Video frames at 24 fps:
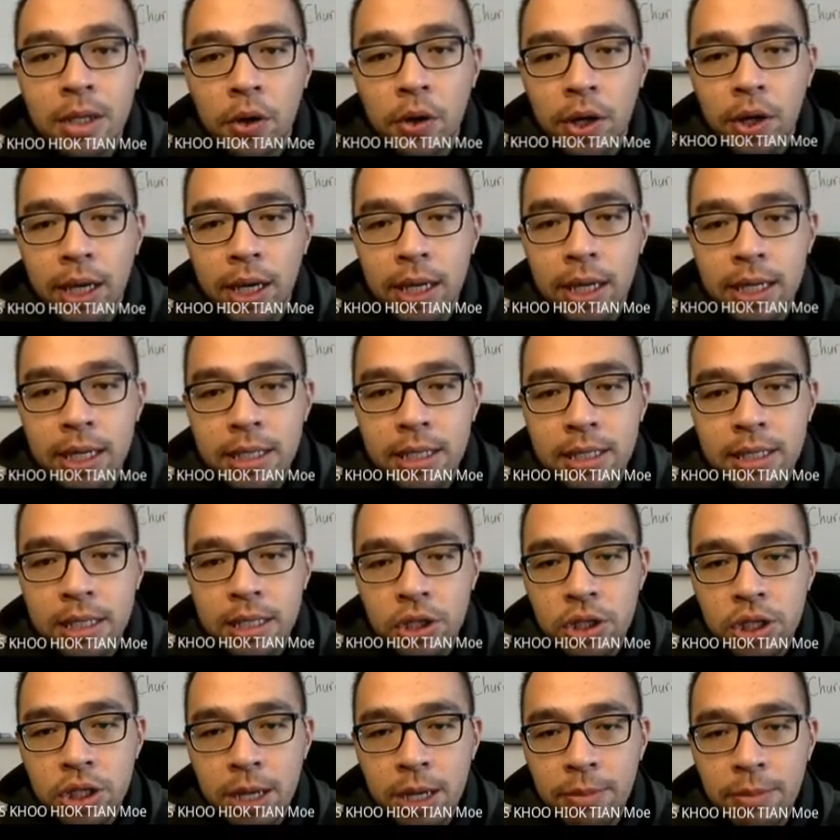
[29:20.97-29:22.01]
is a
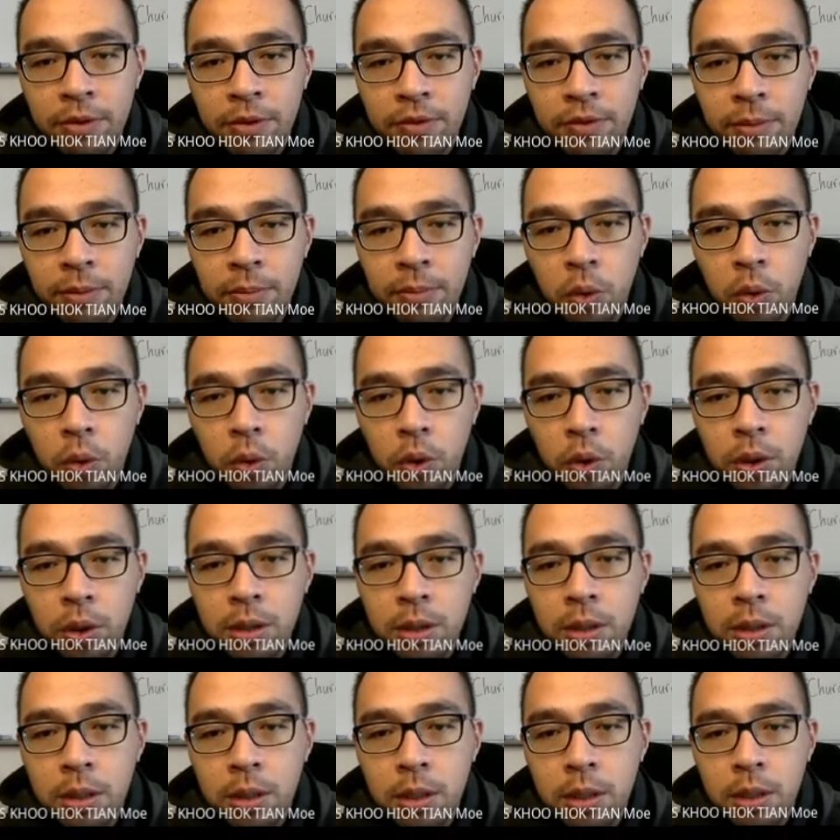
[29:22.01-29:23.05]
shape of a bowl.
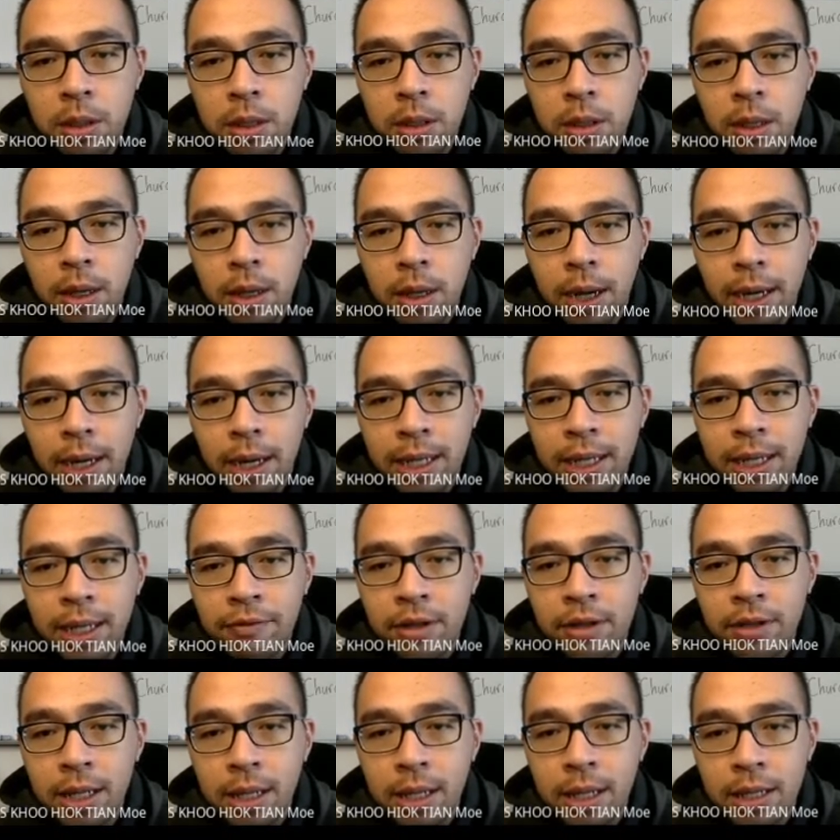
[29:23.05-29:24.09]
And then after
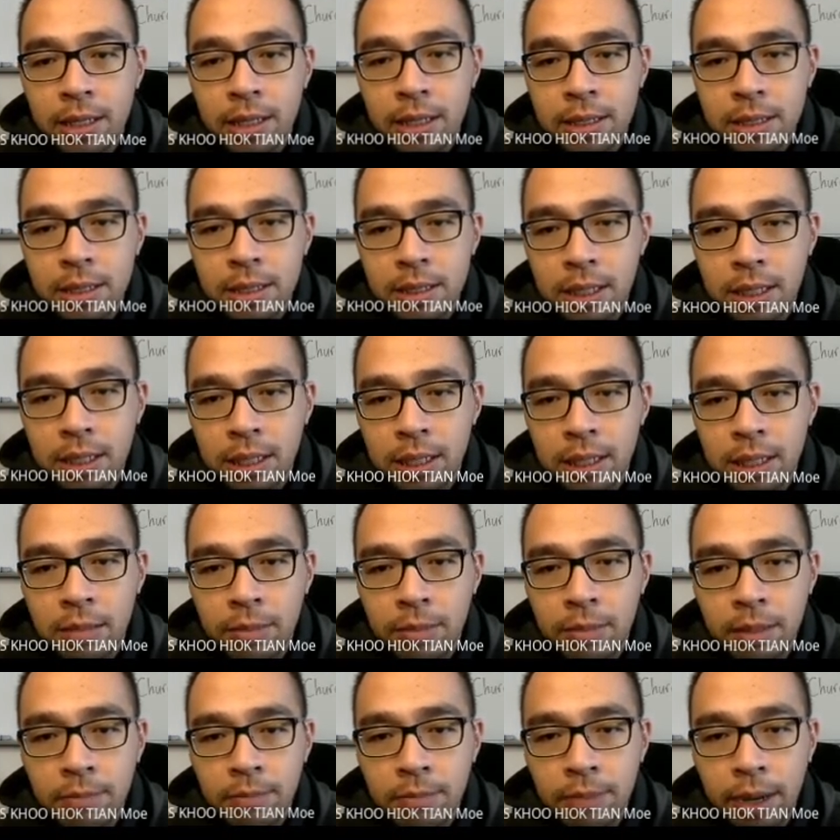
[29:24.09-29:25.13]
that, it's a little bit
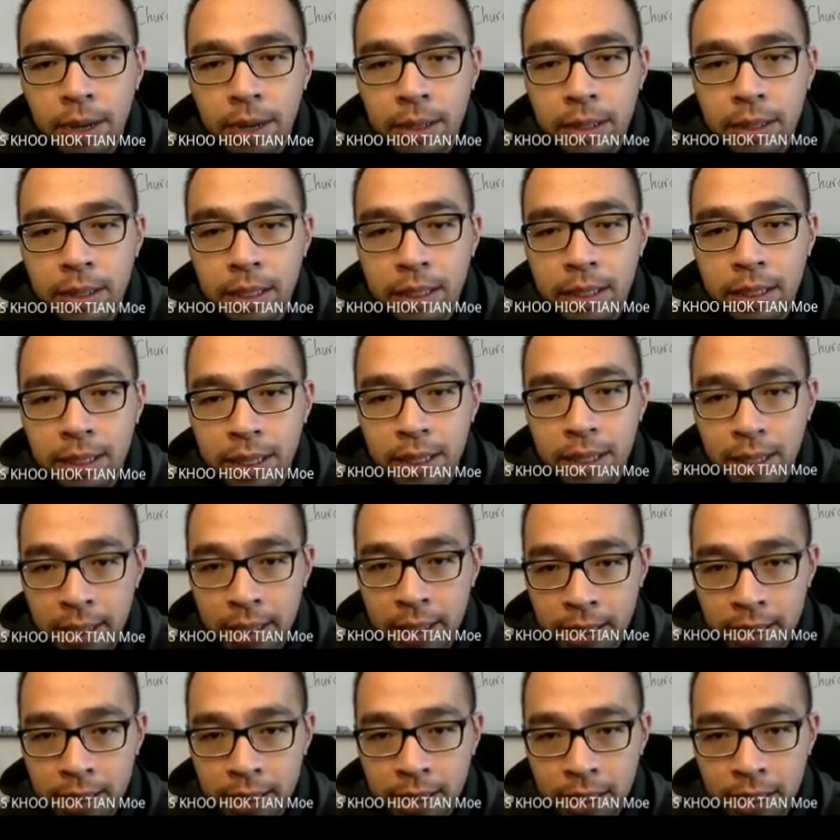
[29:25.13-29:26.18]
and
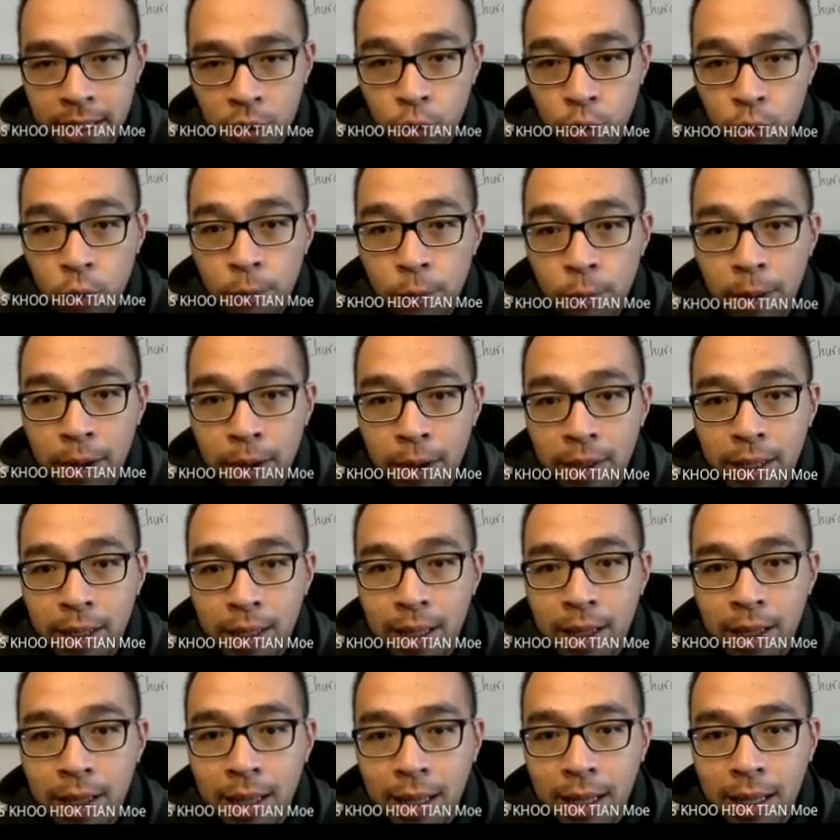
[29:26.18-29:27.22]
then there are two parallel
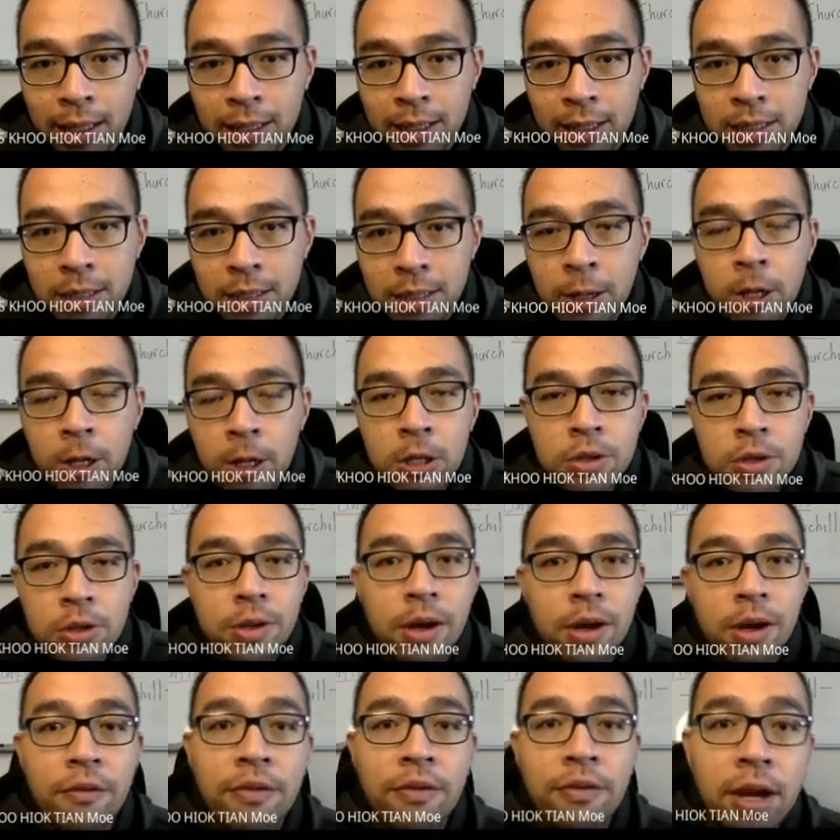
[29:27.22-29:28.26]
lines. So
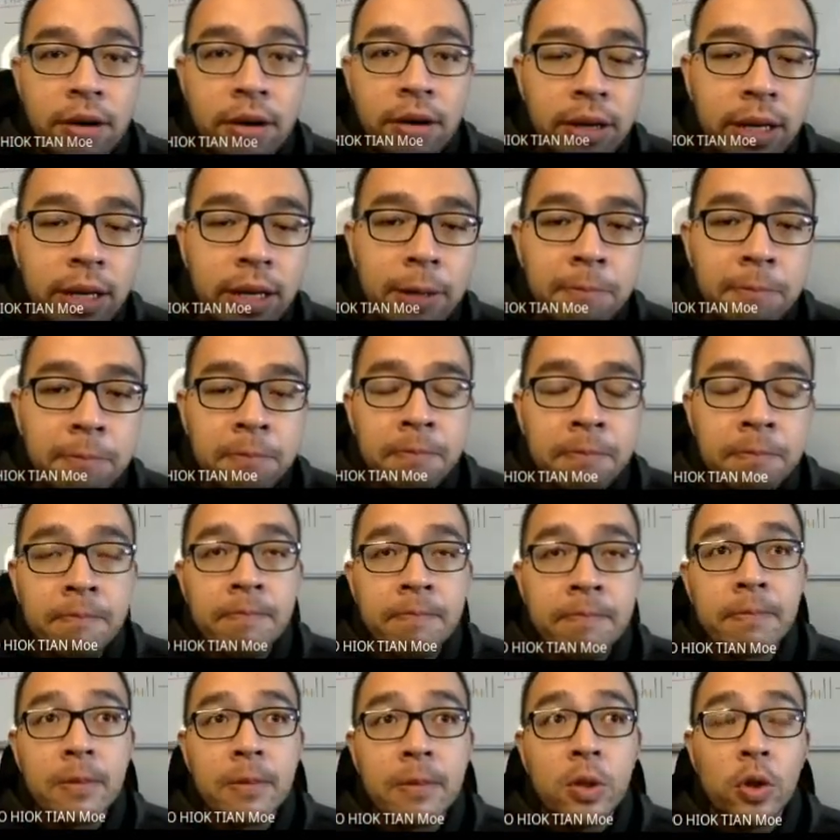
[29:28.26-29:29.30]
a very
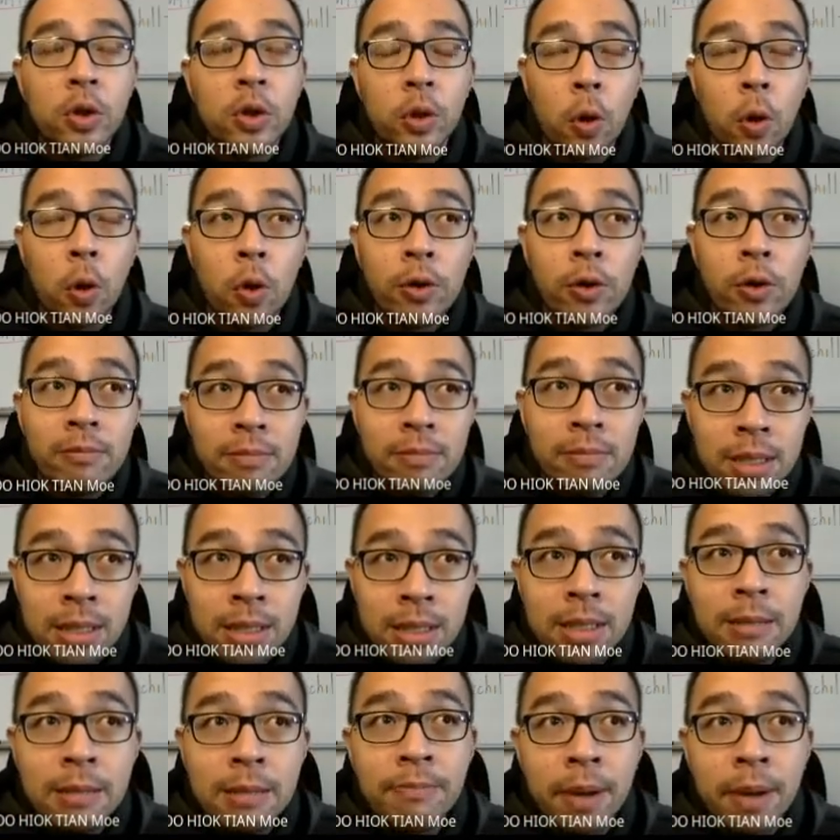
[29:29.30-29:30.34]

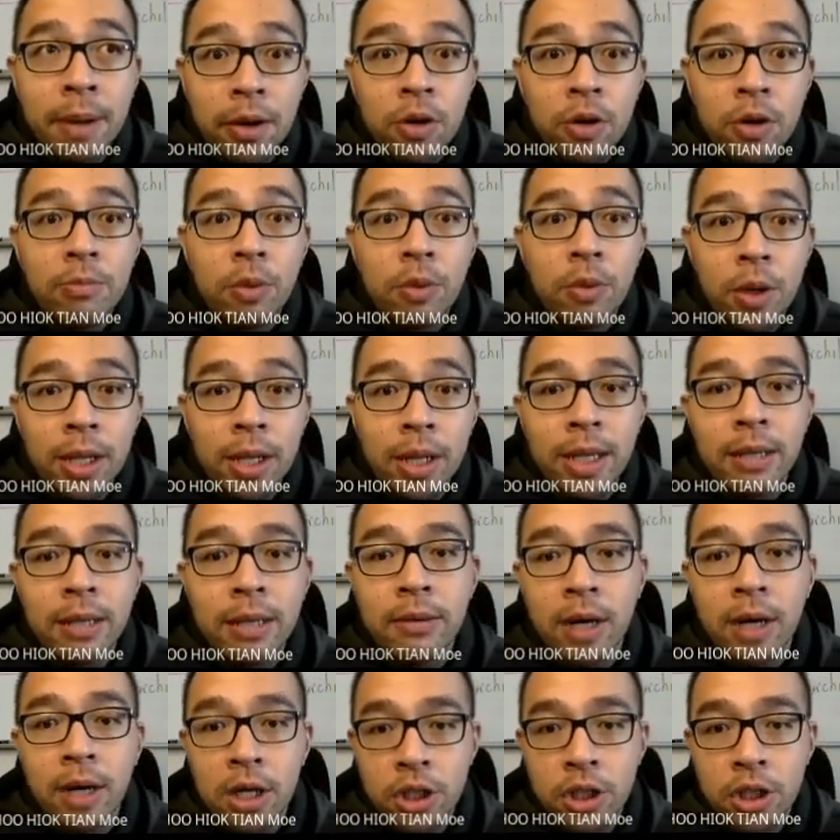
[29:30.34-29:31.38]
normal parabolic
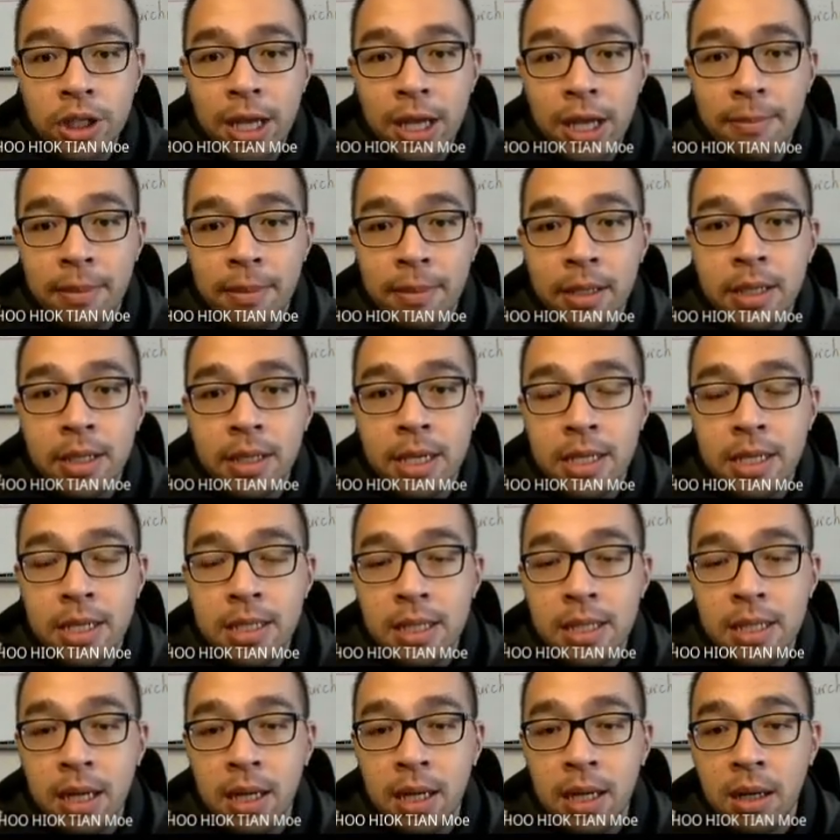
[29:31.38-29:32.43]
shape is
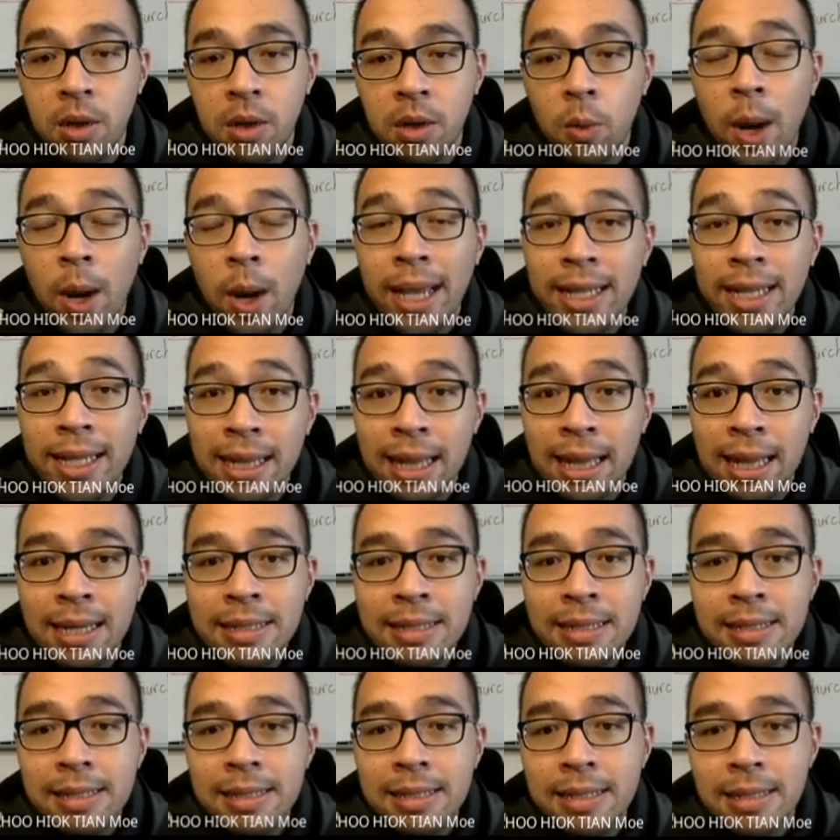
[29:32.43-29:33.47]
a wine
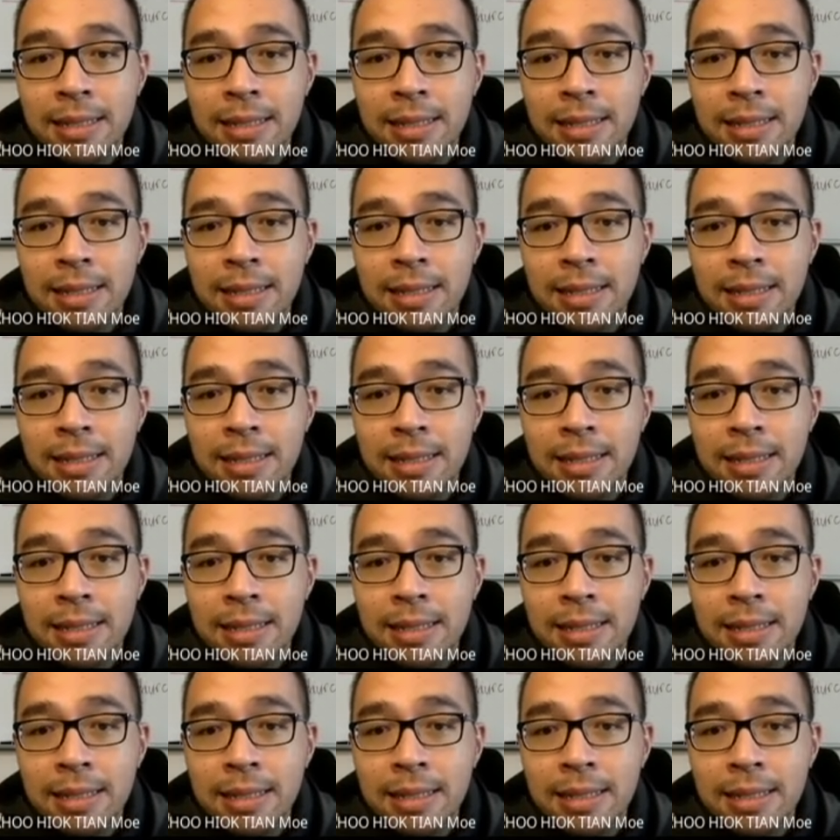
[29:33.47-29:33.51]
glass.